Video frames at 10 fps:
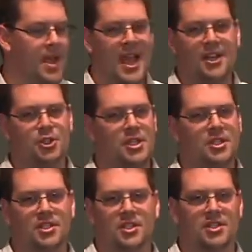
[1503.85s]
And
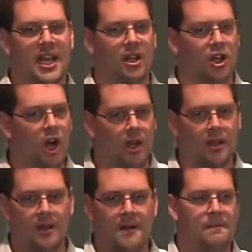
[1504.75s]
Jesus is saying, look,
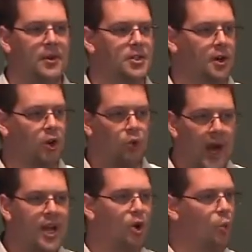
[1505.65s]
there's a
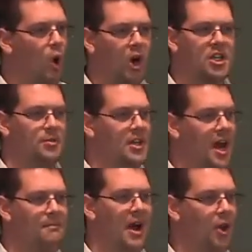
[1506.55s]
greater work to be
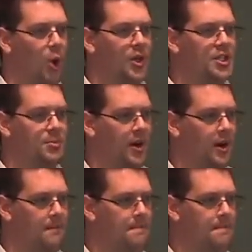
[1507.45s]
done by the Holy Spirit